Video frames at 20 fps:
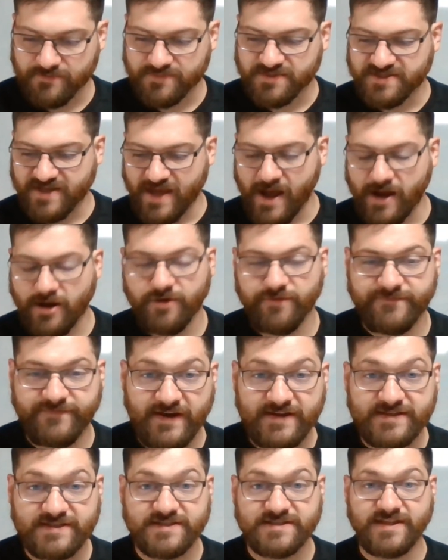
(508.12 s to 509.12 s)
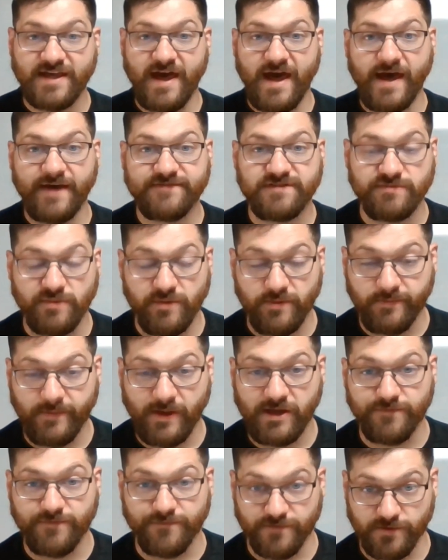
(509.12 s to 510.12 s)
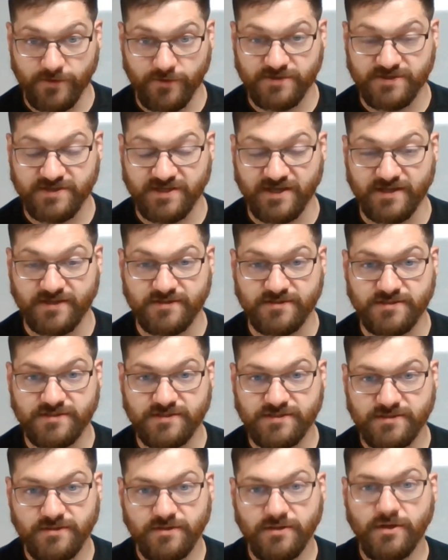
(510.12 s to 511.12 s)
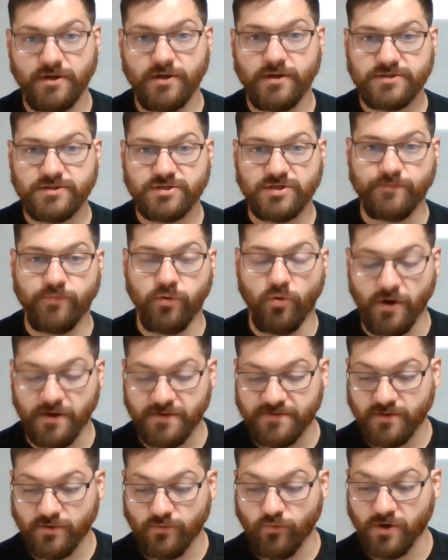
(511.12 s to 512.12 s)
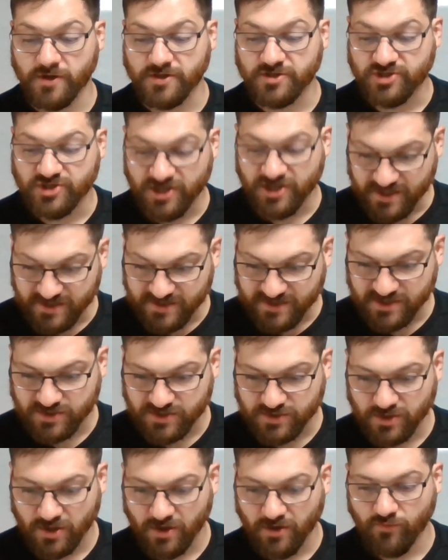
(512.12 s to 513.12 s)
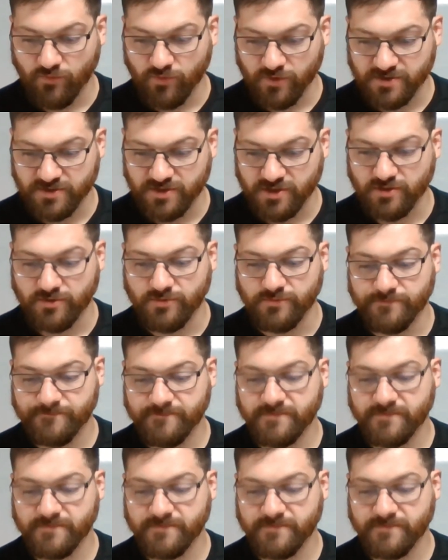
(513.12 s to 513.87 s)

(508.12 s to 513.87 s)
sacrifices that have to be made for their sins to point to what Jesus would do.